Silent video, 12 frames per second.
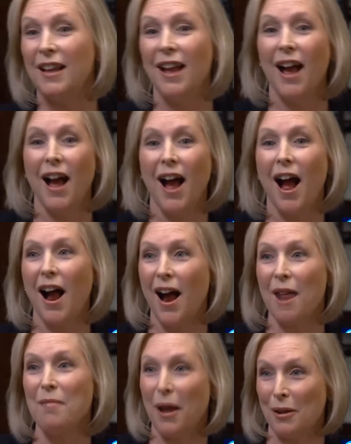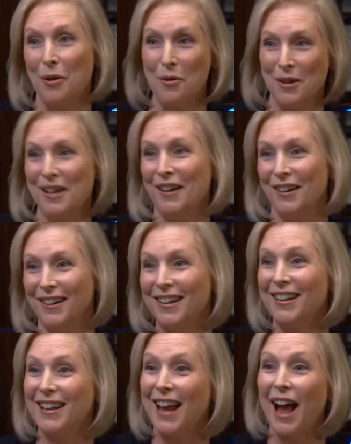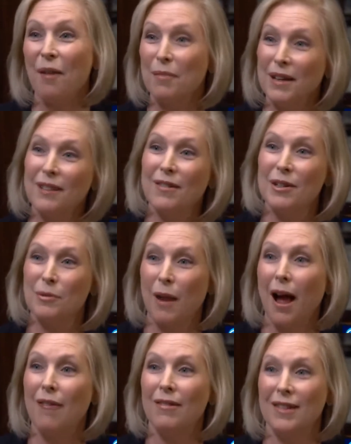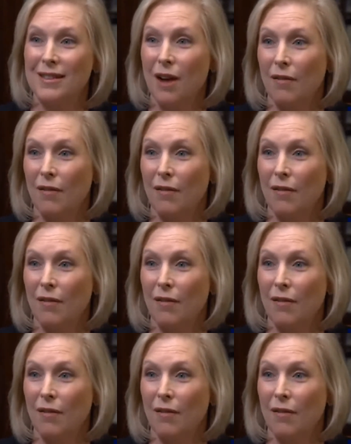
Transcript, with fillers: assault allegations against the president. Trump